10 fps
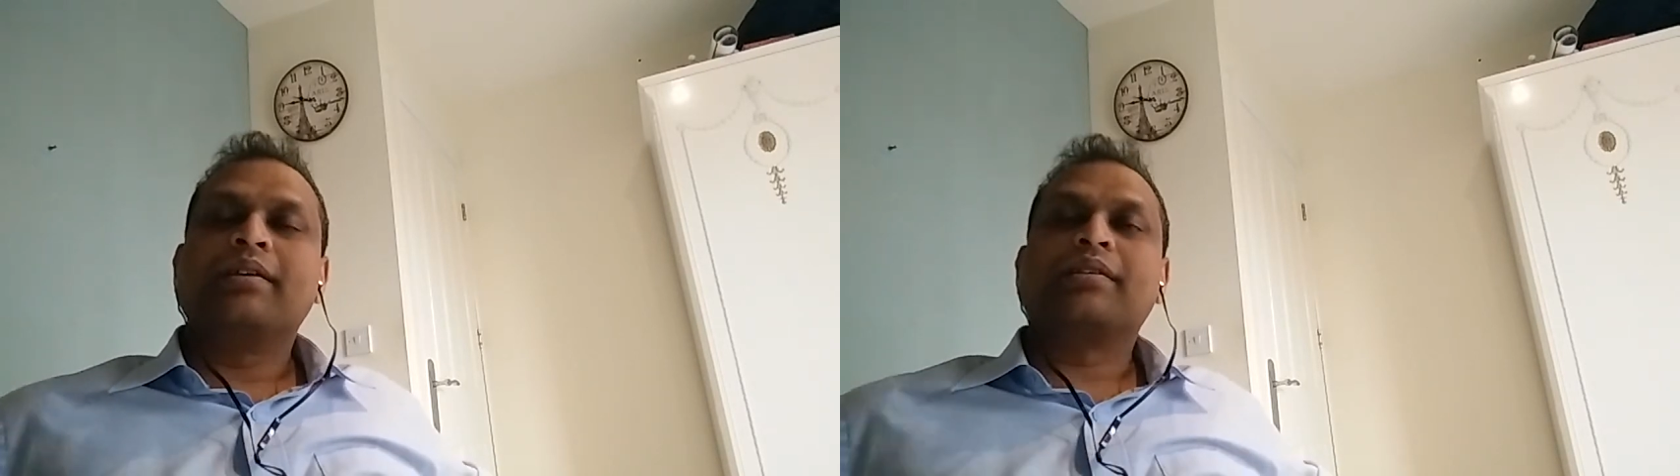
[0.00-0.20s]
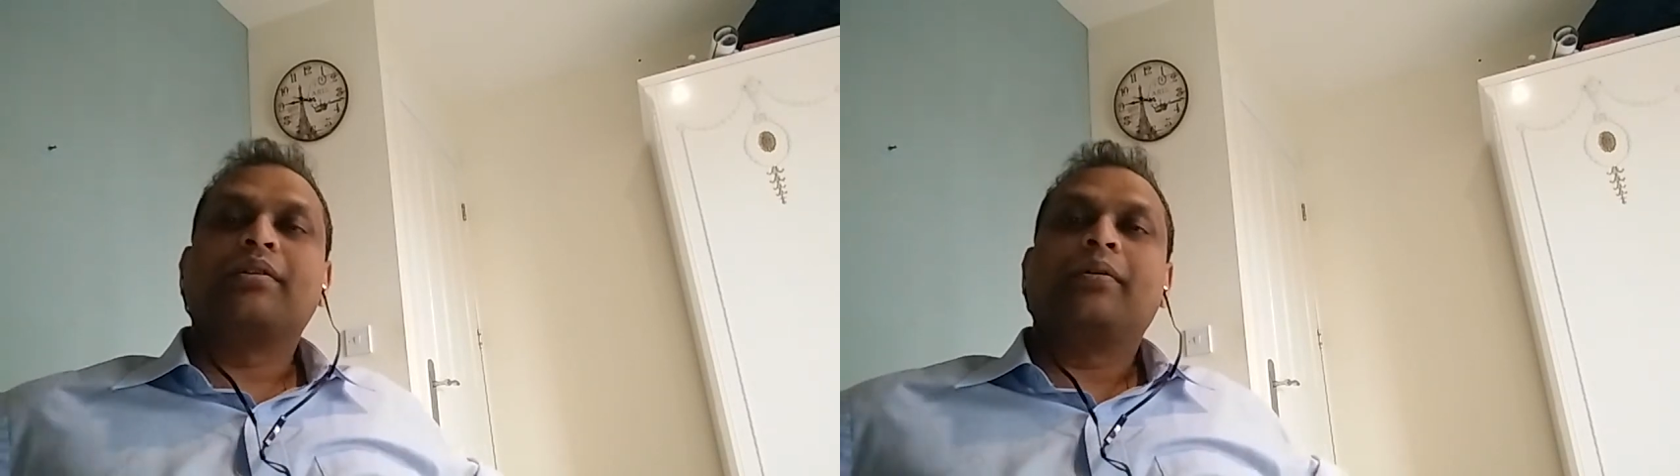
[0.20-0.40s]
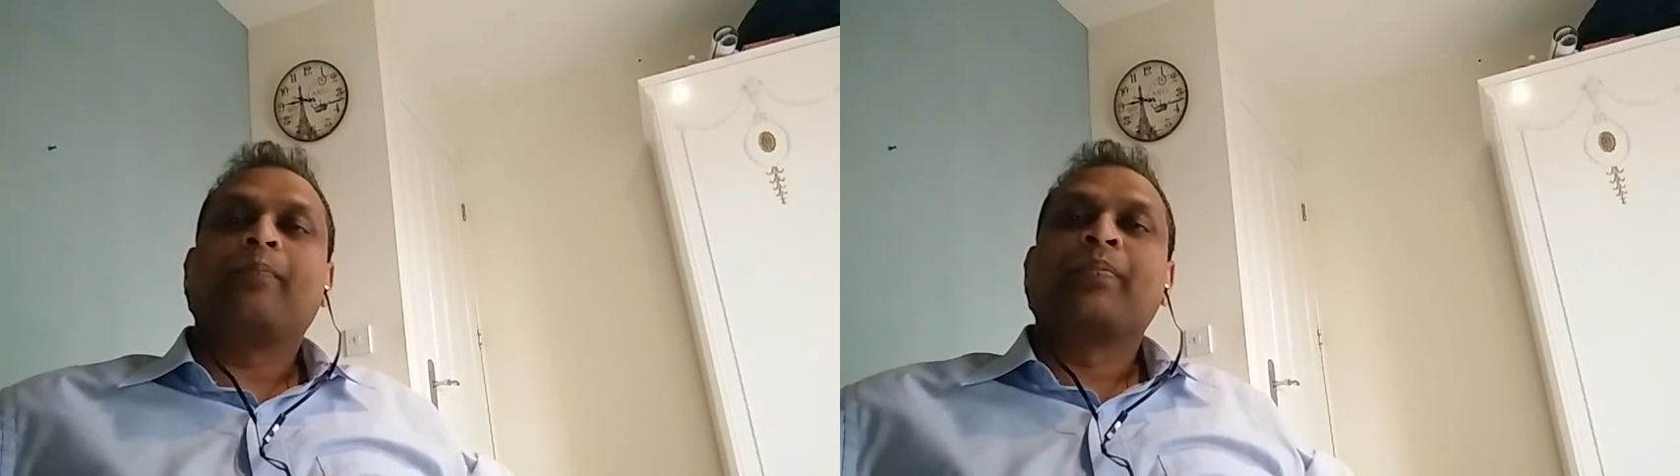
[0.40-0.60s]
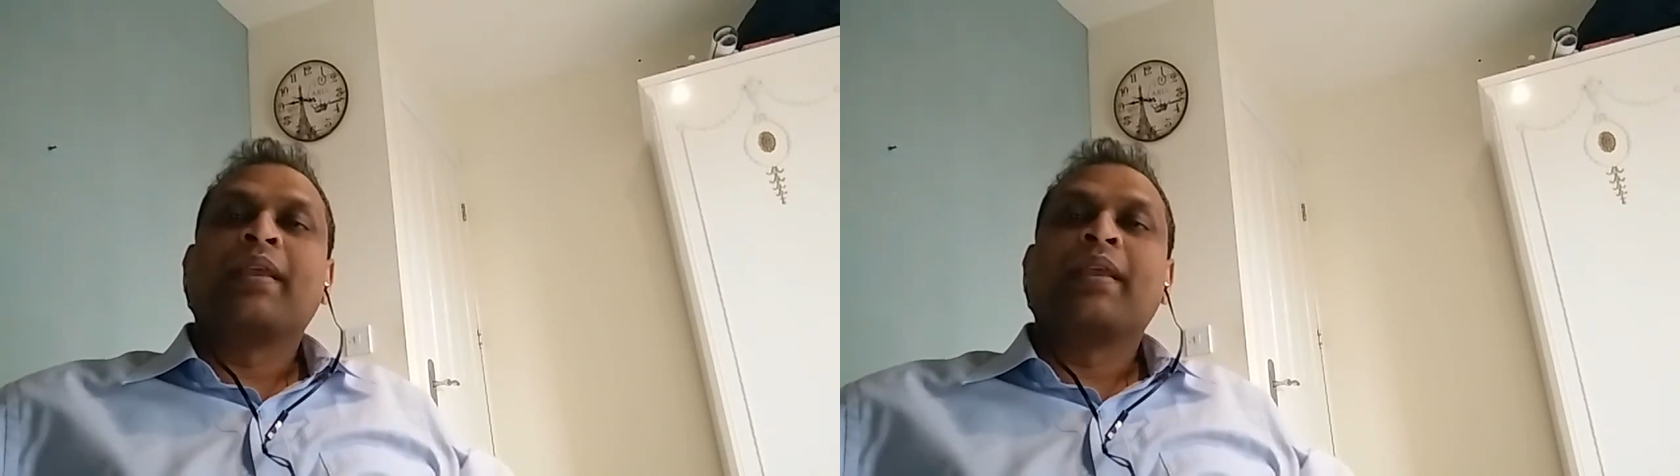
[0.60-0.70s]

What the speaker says: So,